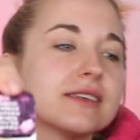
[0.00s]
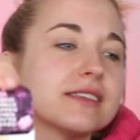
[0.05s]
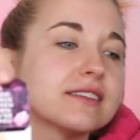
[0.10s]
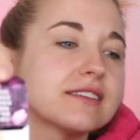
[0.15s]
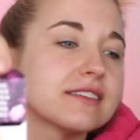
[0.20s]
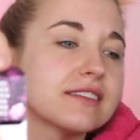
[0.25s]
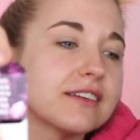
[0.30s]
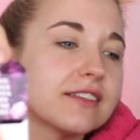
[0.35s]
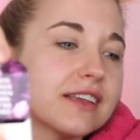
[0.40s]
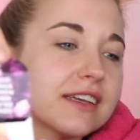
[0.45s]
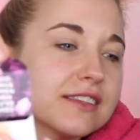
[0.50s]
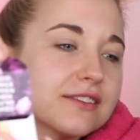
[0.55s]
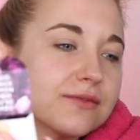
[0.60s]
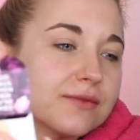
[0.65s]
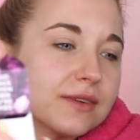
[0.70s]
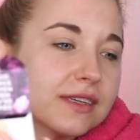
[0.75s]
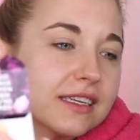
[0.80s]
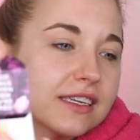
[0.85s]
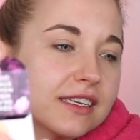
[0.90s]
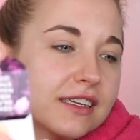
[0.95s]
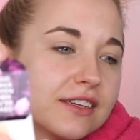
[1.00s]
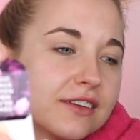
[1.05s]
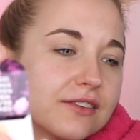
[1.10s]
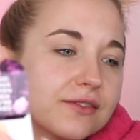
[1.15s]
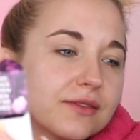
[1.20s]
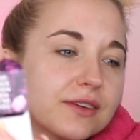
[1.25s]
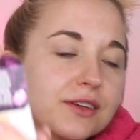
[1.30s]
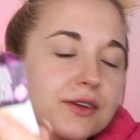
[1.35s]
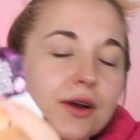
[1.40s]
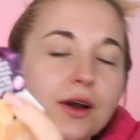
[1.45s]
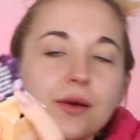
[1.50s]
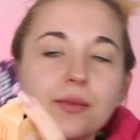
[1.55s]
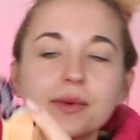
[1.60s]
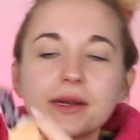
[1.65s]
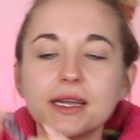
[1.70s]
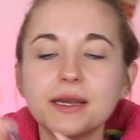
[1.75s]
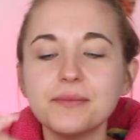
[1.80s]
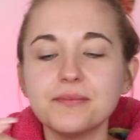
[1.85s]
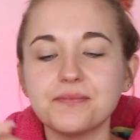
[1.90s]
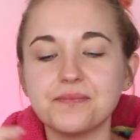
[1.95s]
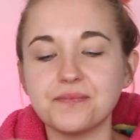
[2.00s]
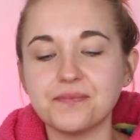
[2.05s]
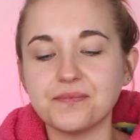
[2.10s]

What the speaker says: So that's really cute when you open it.